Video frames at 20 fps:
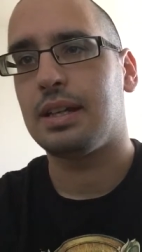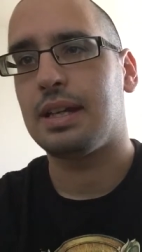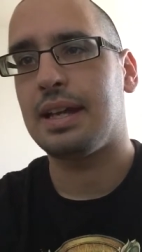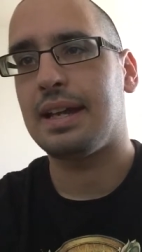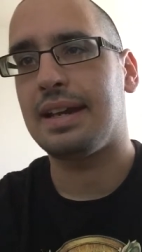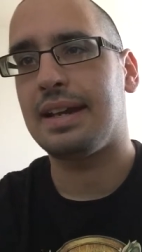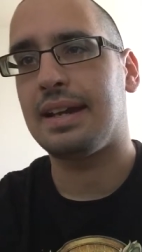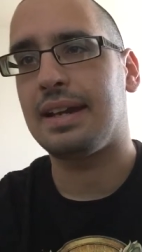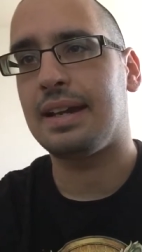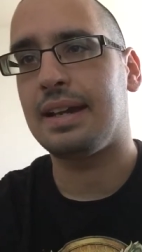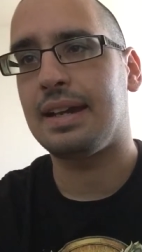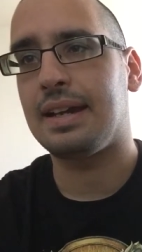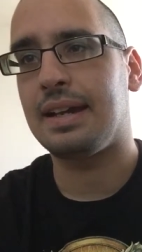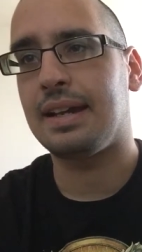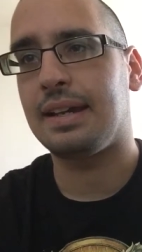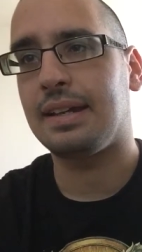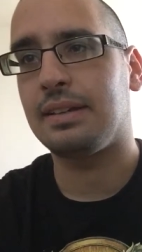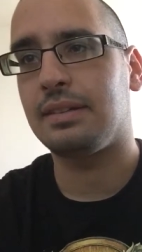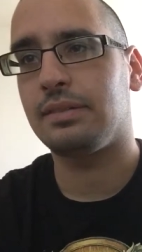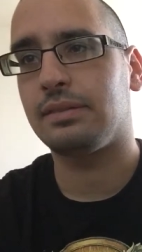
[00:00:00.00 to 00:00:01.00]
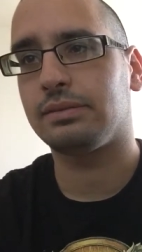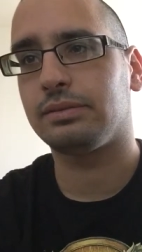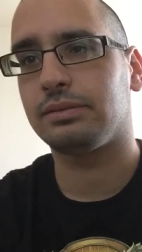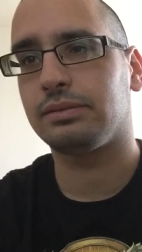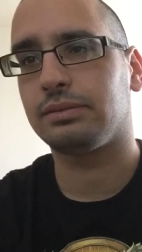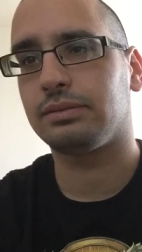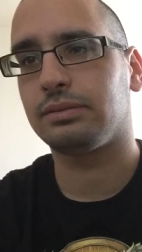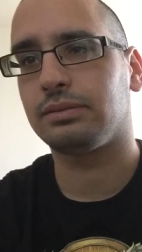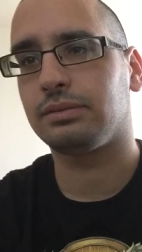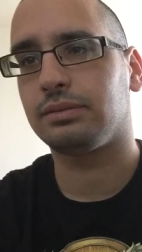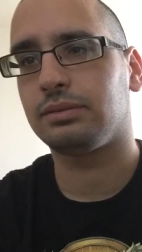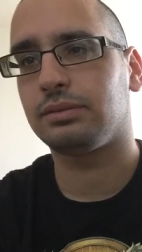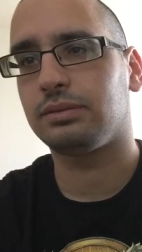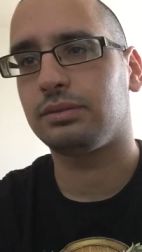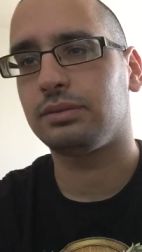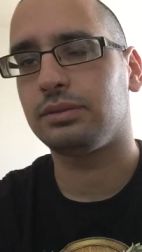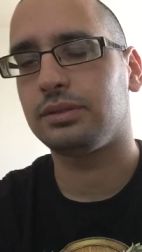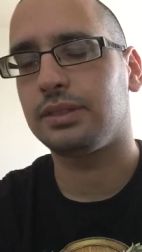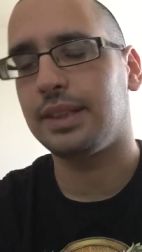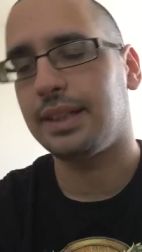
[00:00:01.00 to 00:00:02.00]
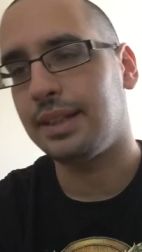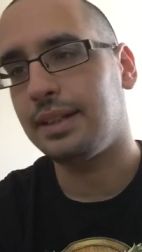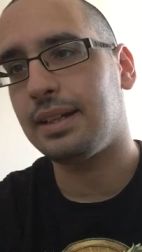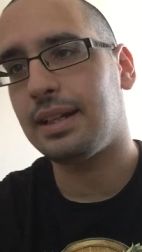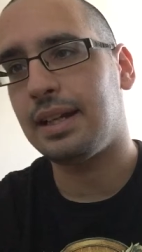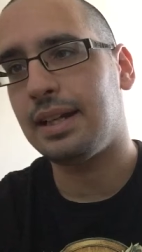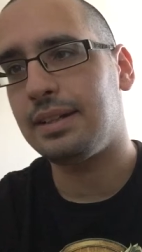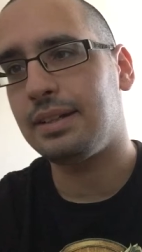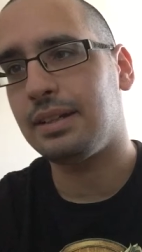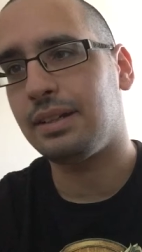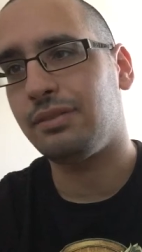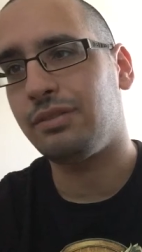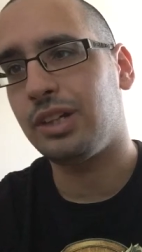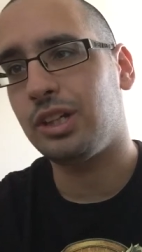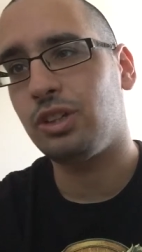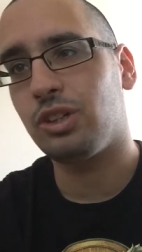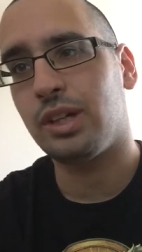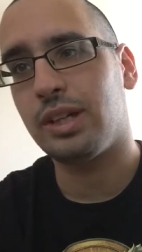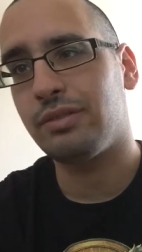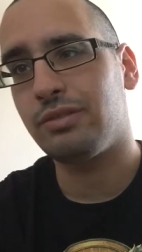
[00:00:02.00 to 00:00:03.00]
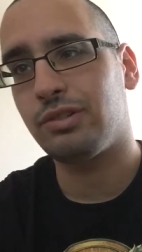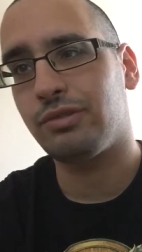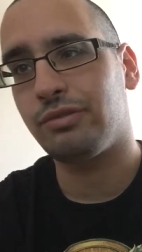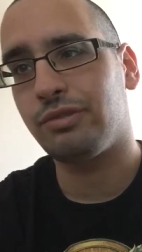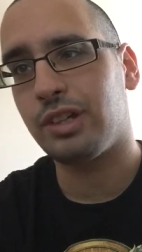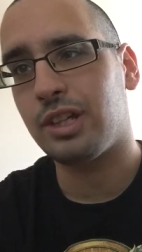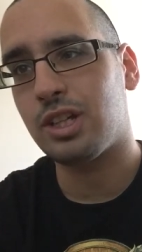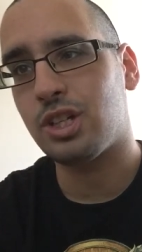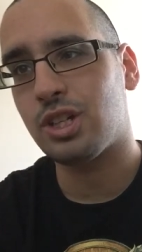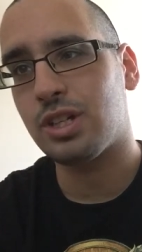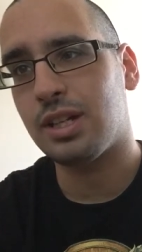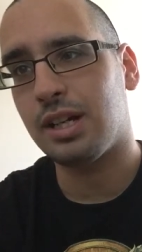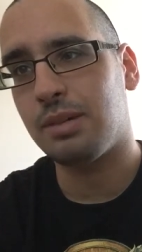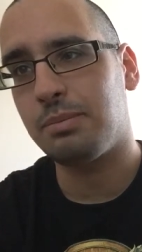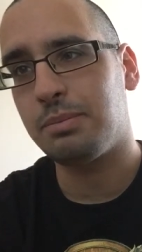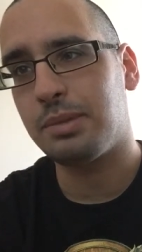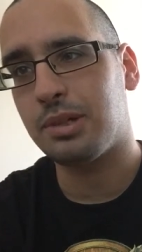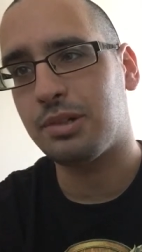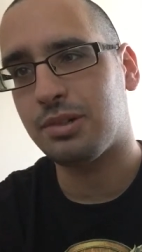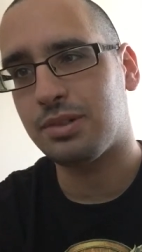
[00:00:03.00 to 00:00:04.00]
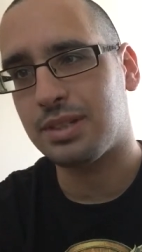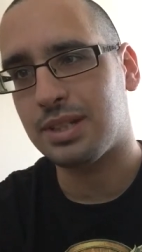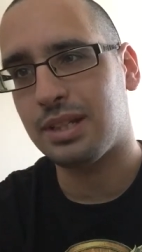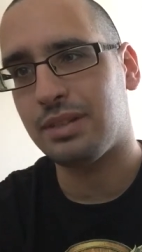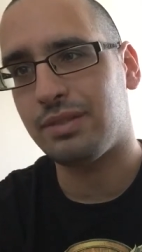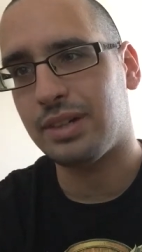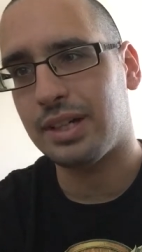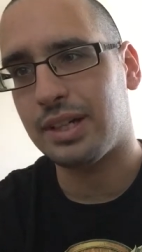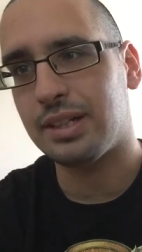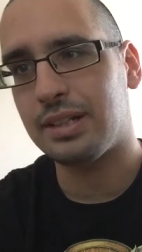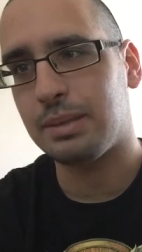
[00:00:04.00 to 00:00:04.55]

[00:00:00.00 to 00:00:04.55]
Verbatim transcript: and in a later video I have to finish now because I've uh,